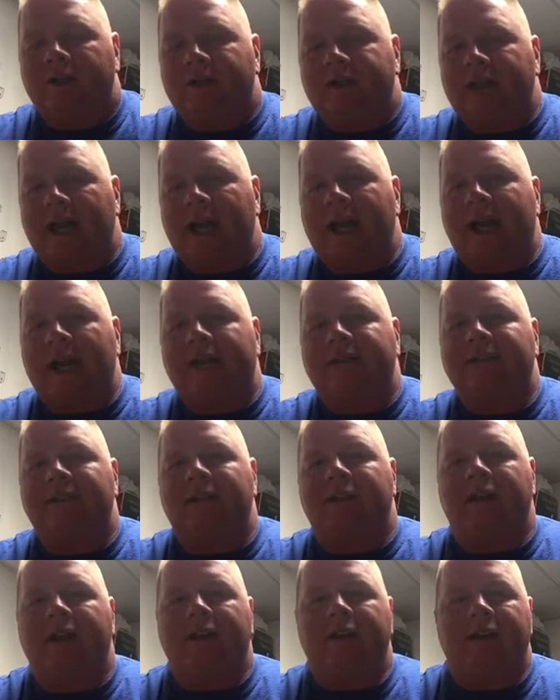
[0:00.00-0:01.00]
tax
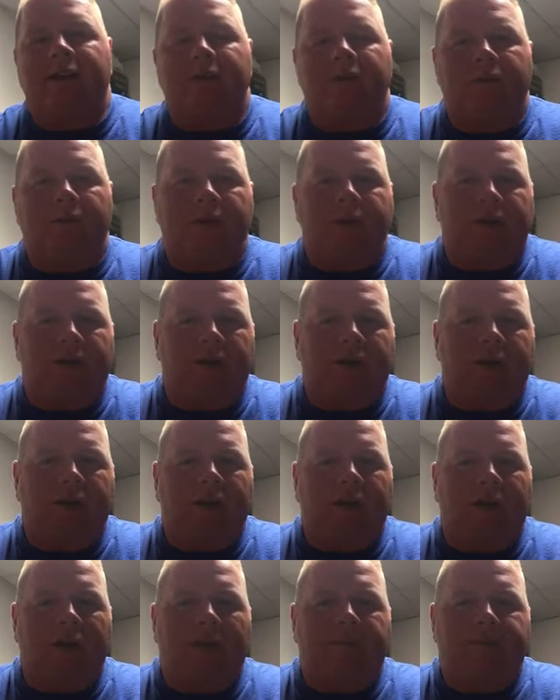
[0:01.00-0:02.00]
and then with
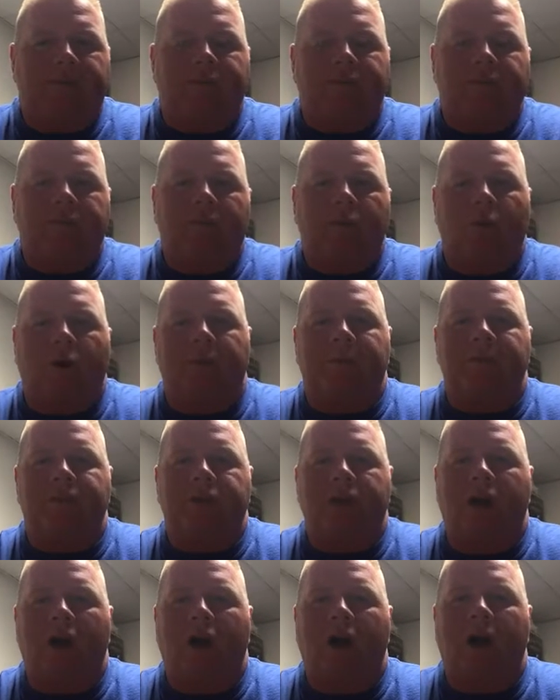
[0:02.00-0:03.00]
your workman's
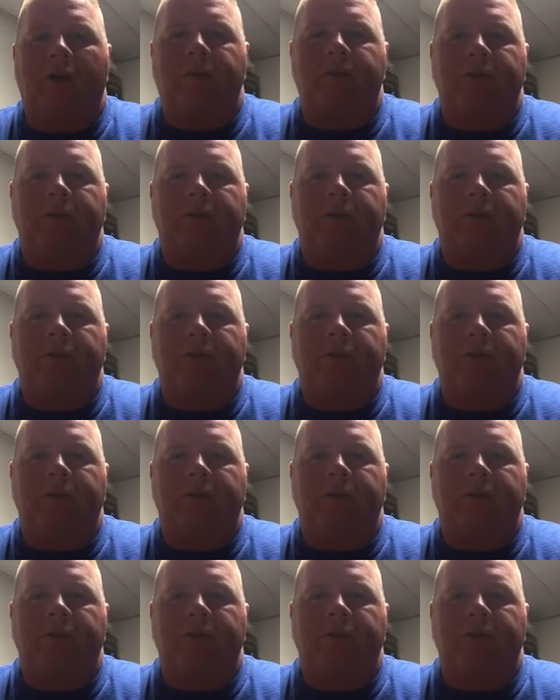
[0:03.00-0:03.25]
comp,